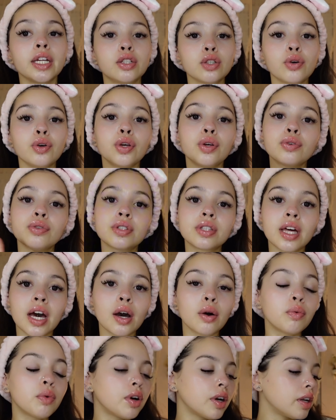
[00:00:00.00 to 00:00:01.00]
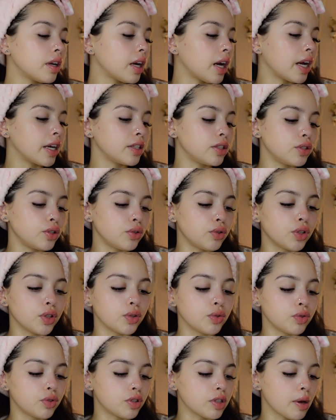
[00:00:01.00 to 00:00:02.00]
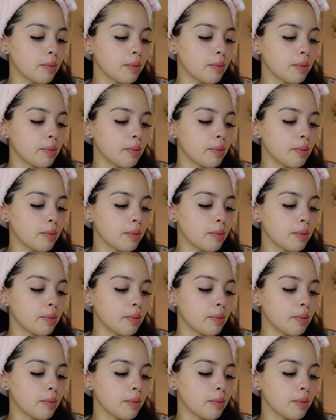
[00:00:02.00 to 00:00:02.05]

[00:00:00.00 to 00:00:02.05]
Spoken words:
don't use that one, I do use